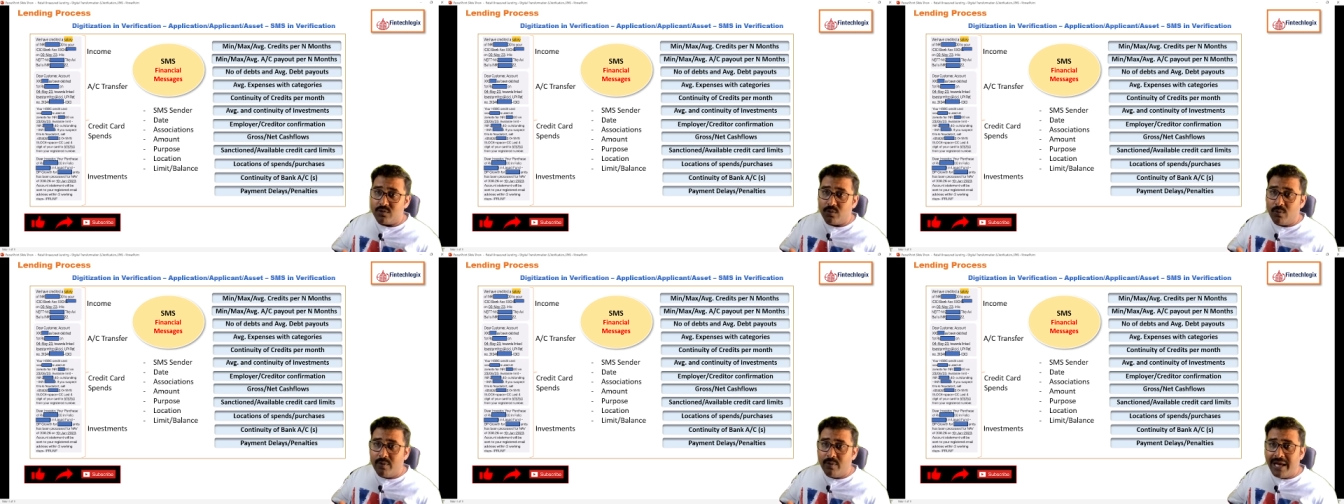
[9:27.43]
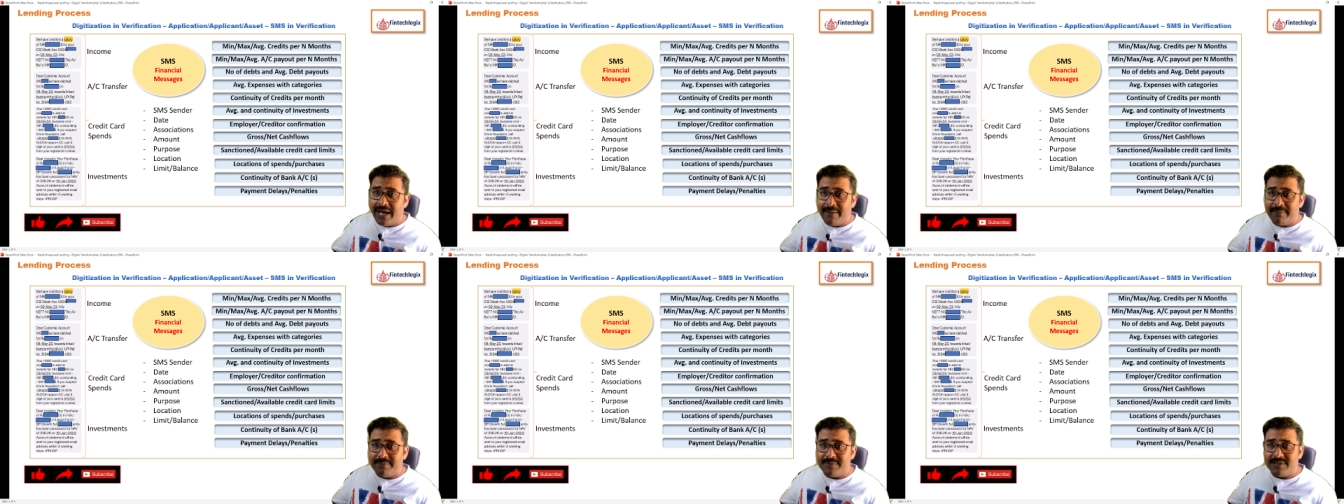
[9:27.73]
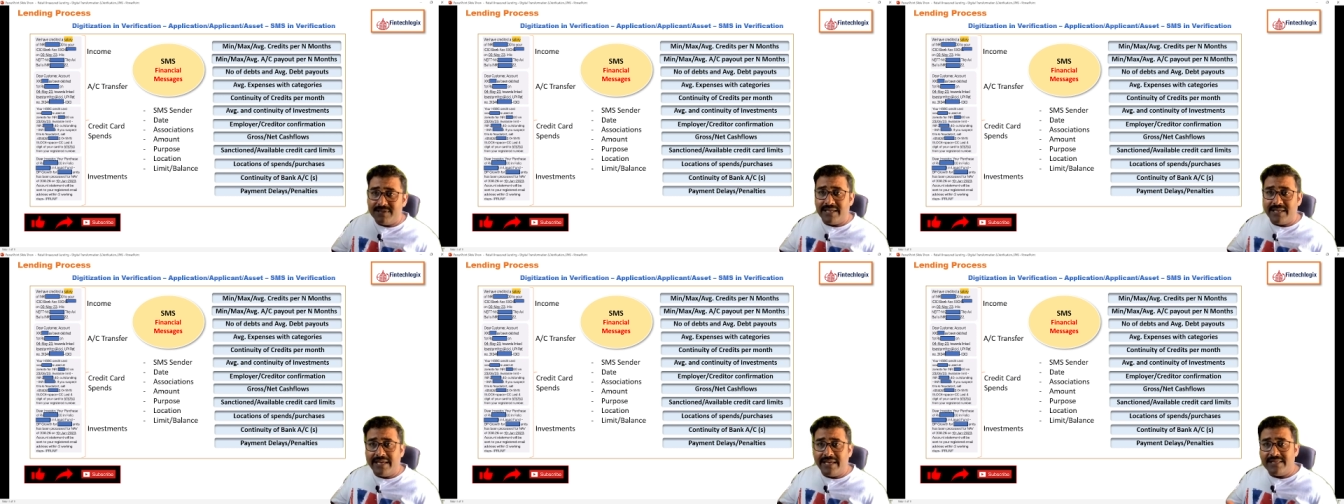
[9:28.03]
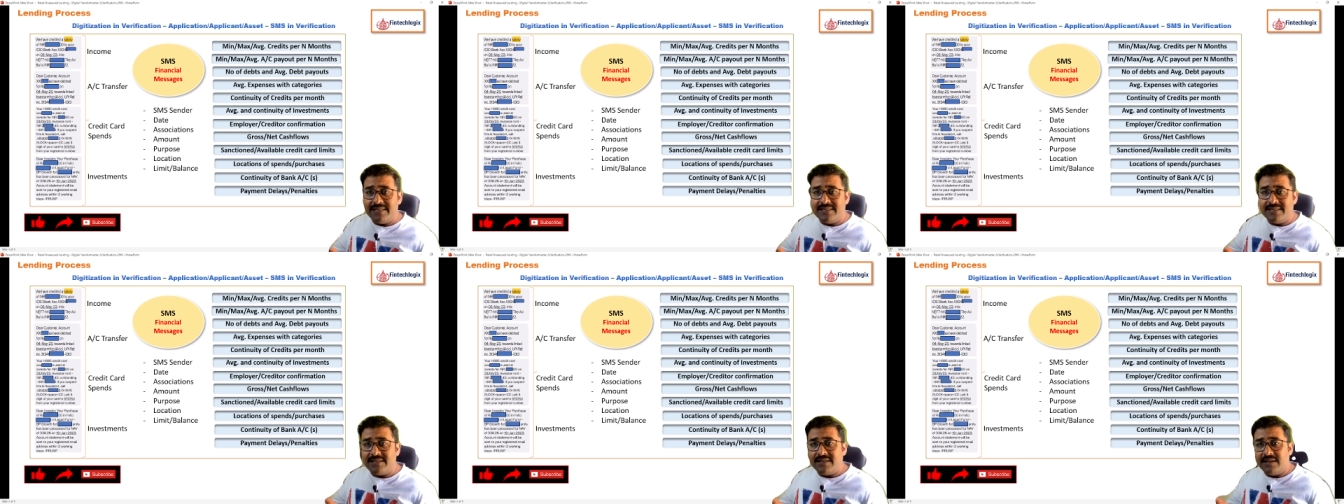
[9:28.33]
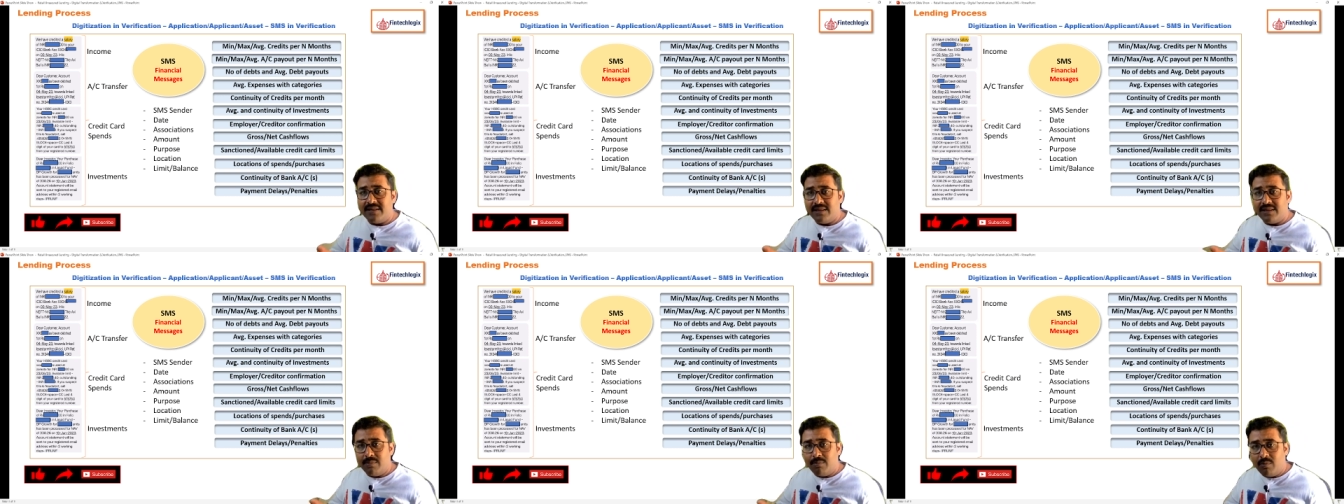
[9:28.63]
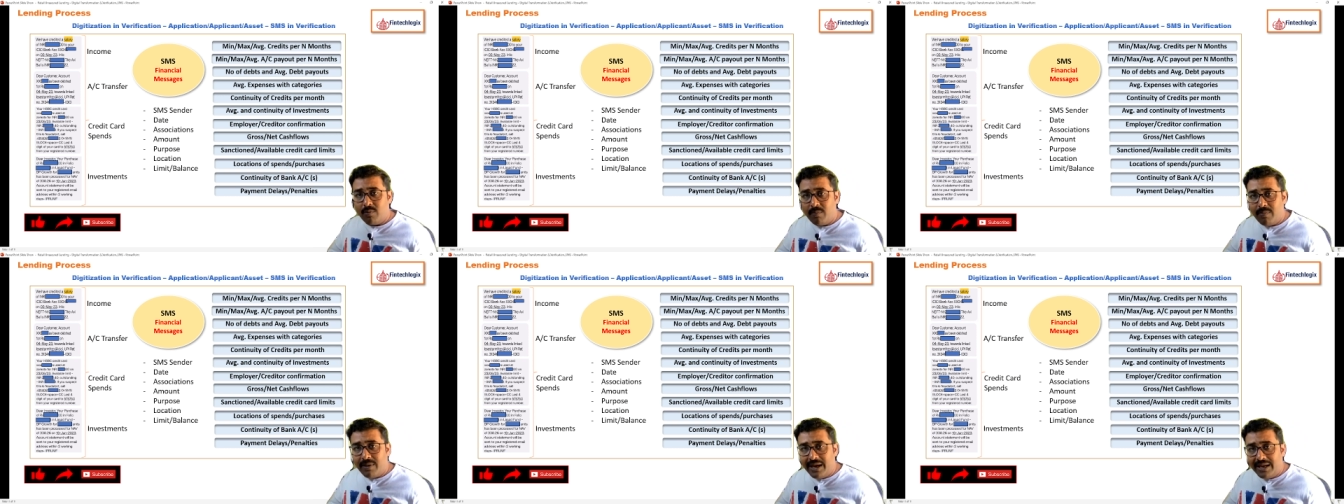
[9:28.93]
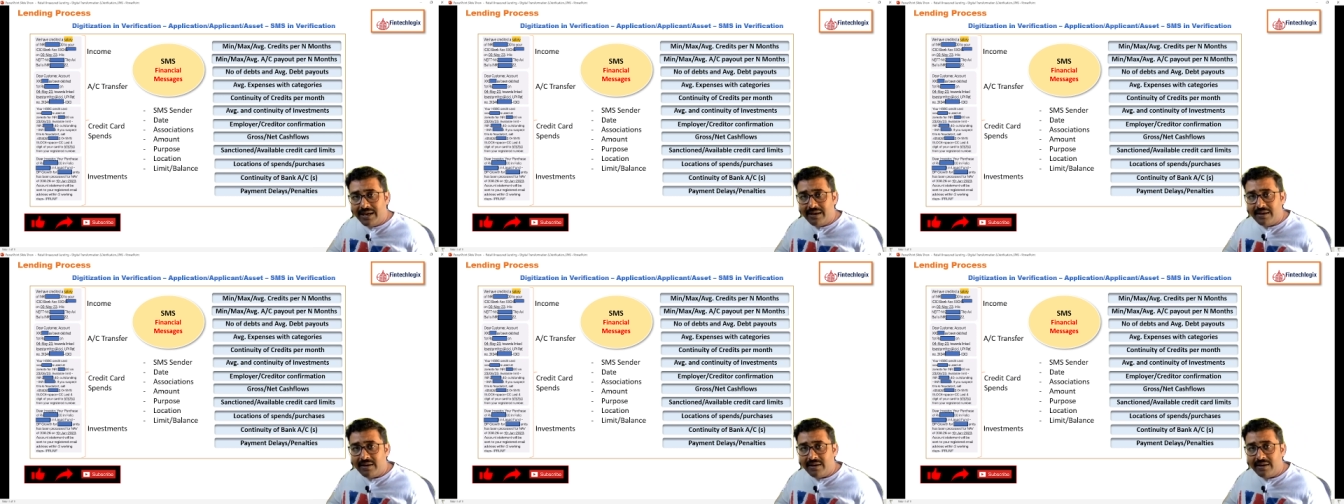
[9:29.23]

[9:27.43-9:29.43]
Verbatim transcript: would have changed the mobile